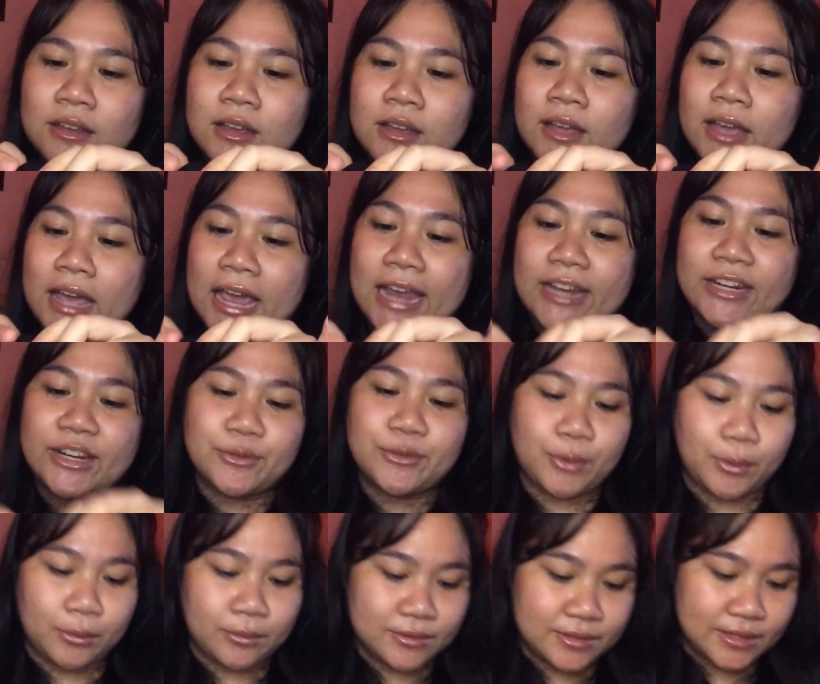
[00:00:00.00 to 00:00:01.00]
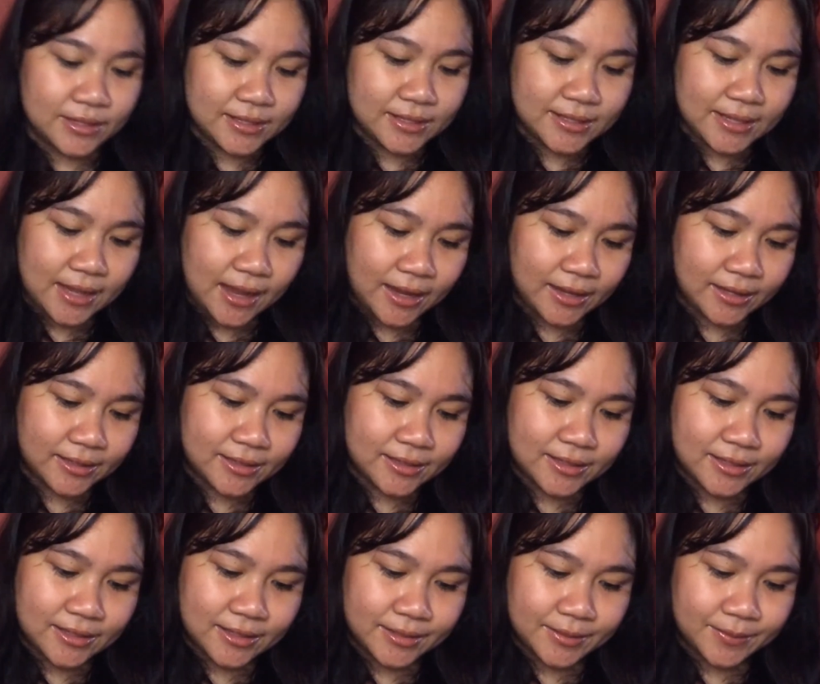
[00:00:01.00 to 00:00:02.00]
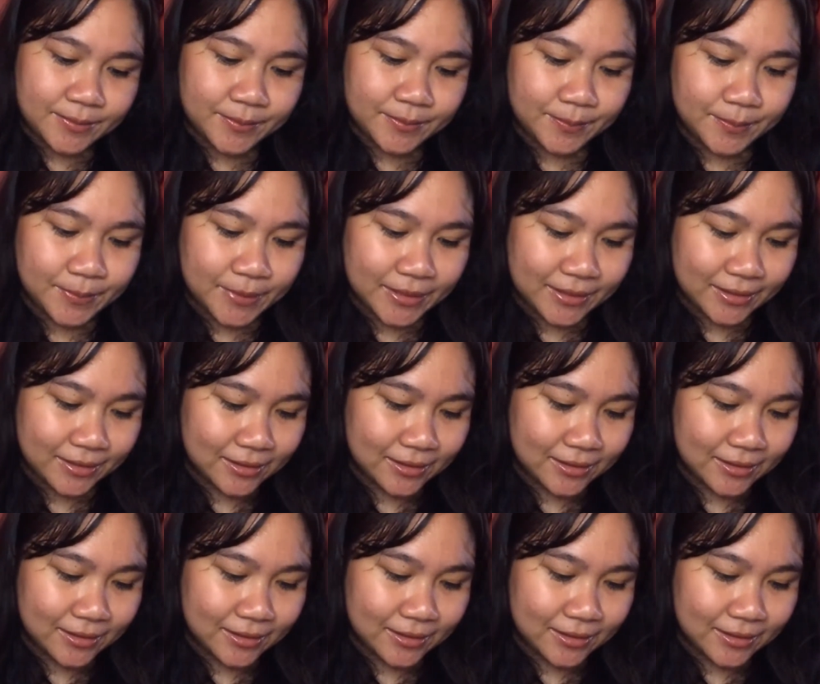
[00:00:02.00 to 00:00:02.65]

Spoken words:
any rolls inside, but